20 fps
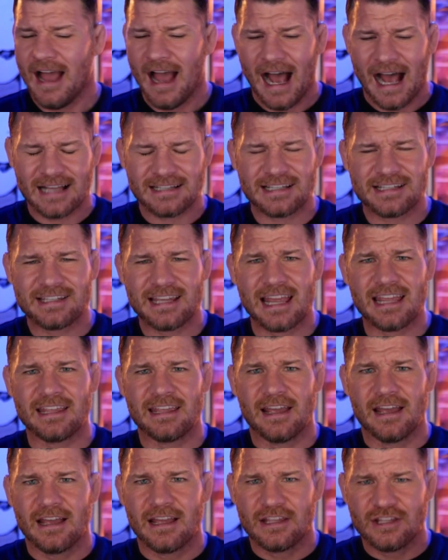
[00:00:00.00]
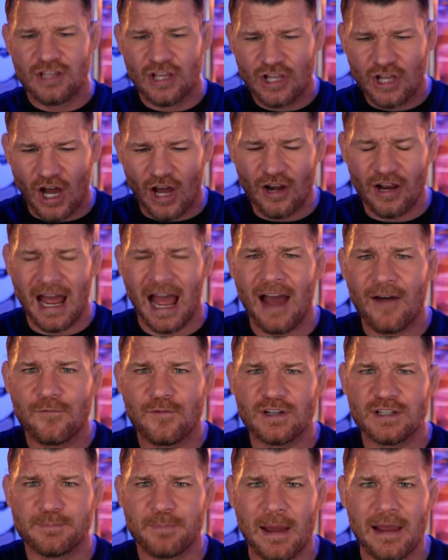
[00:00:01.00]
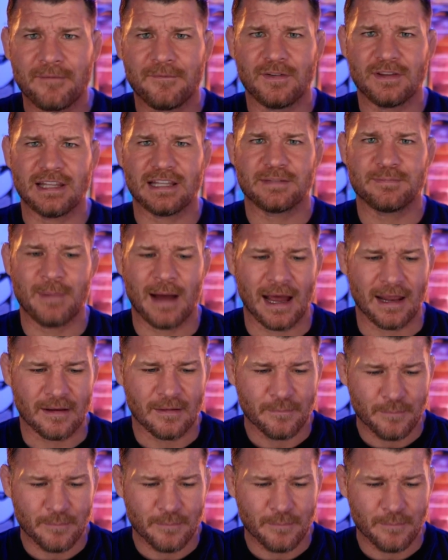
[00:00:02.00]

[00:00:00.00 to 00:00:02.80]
As I say, you got to have respect for this man.